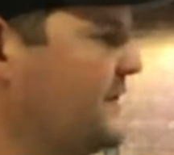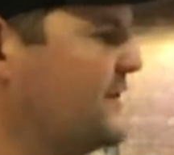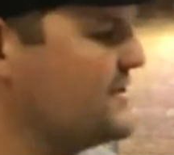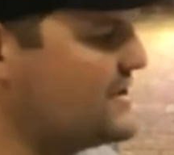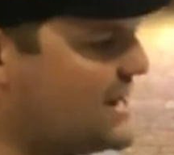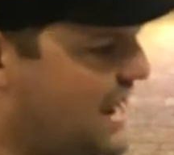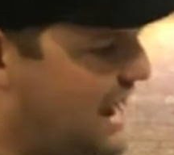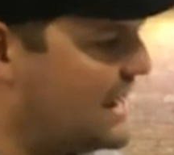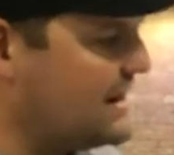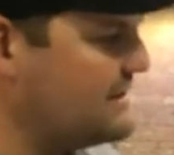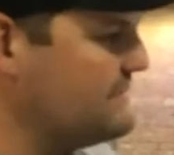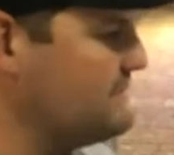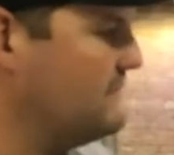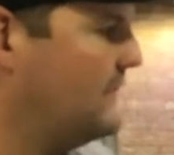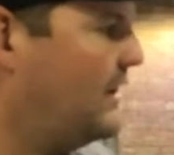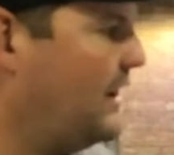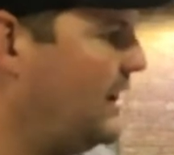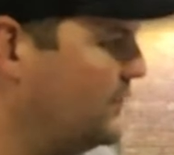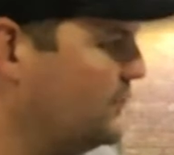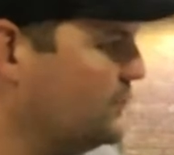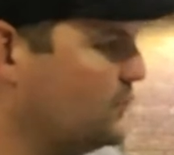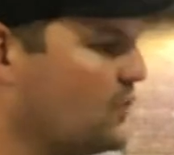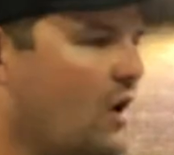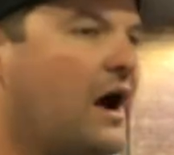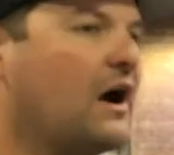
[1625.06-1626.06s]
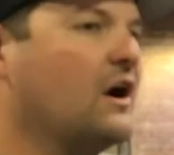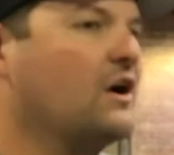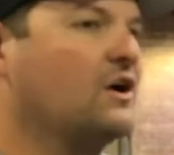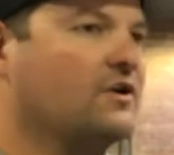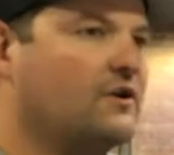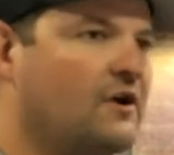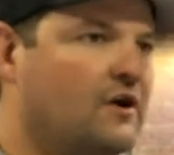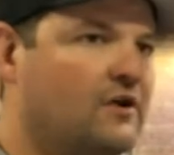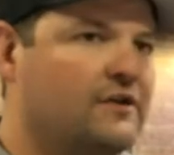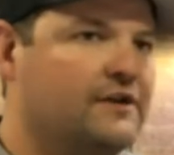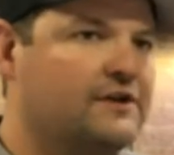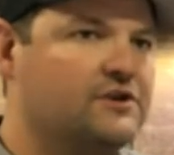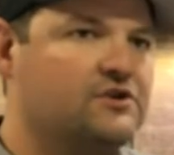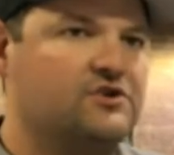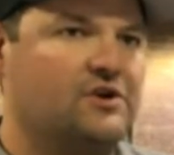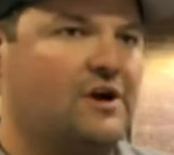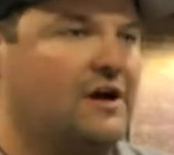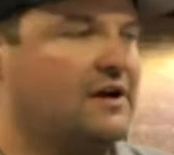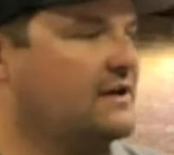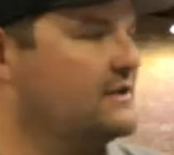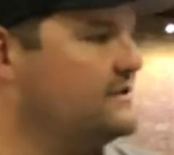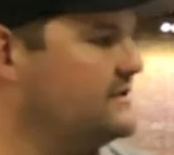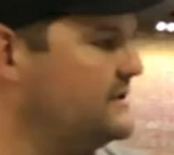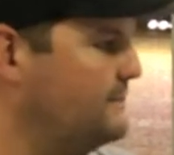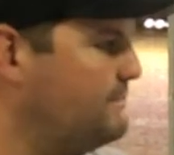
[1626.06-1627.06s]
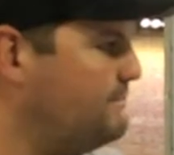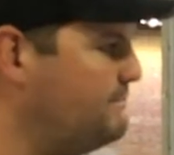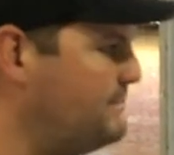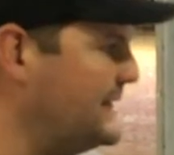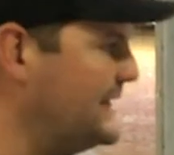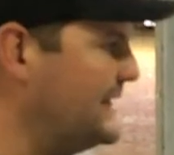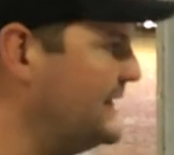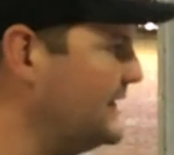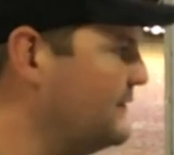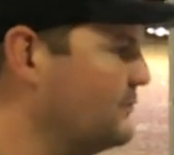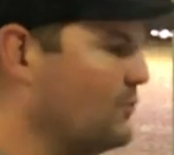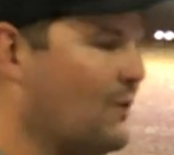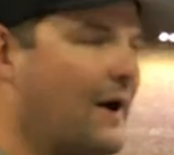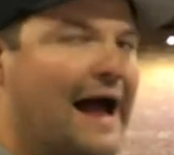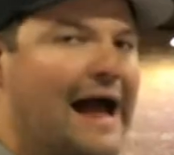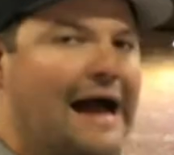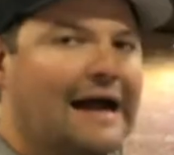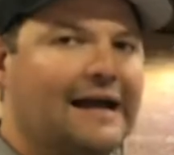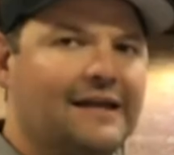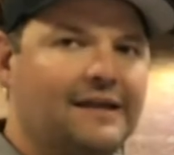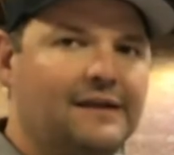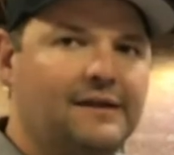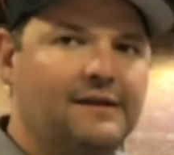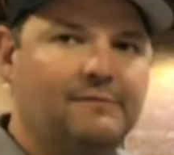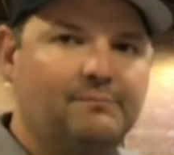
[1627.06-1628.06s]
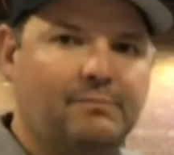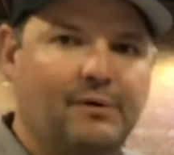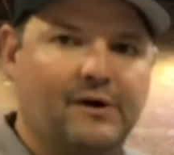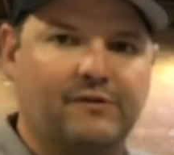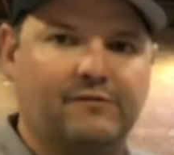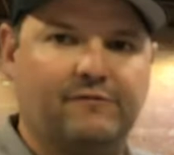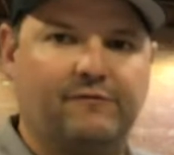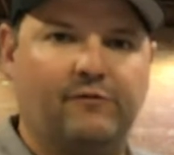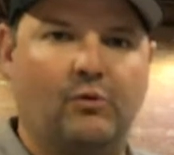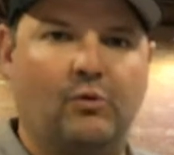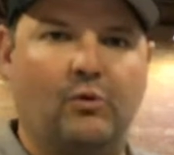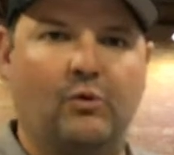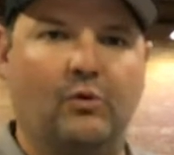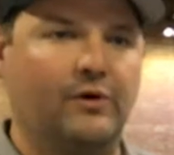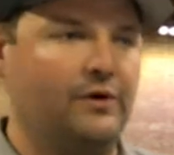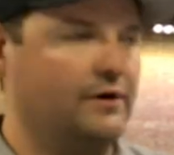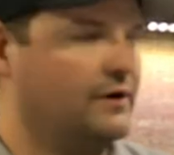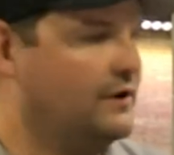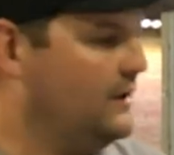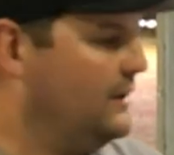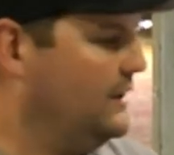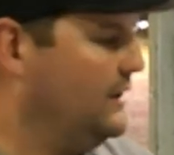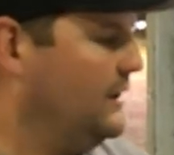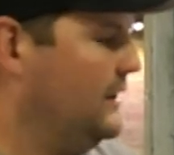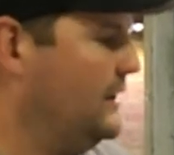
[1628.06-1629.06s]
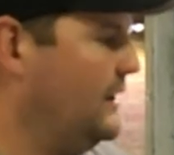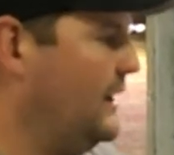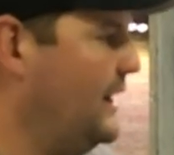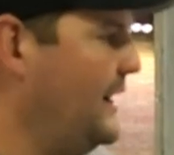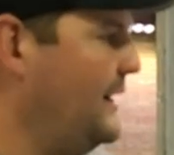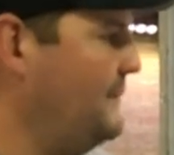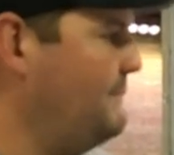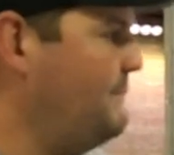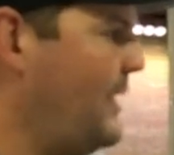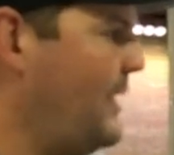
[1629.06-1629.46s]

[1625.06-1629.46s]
they're not a rock-crawling truck. It's a big wagon, but for uh,